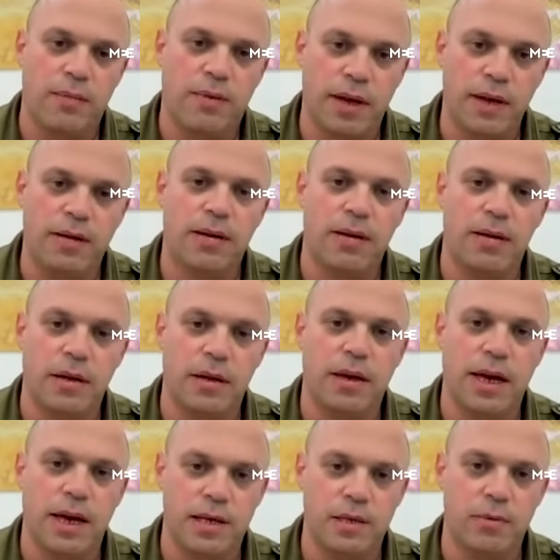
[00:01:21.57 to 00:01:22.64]
updated.
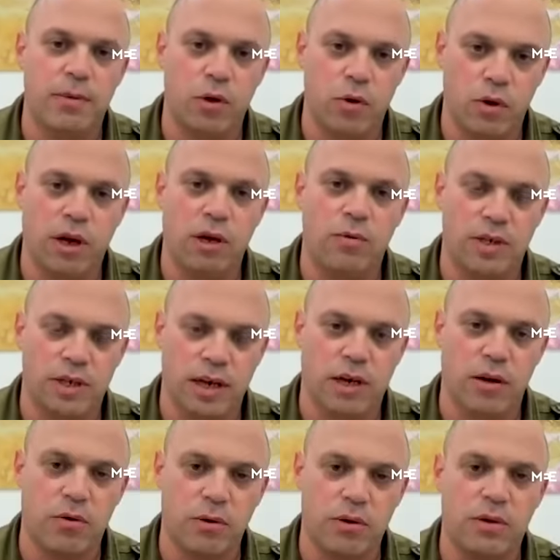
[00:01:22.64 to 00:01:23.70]
He, yes, we know that he was
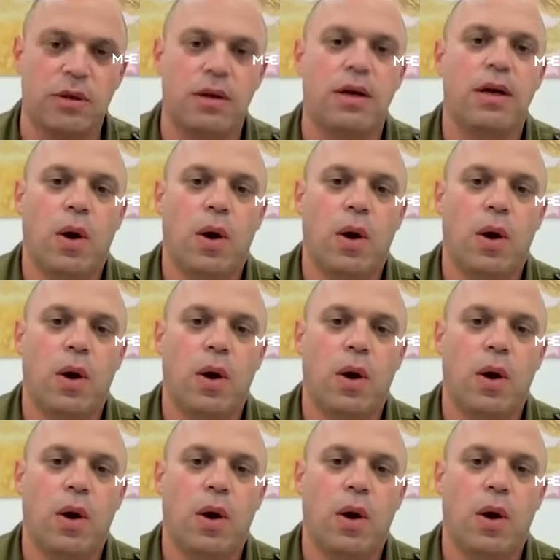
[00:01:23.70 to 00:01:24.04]
killed.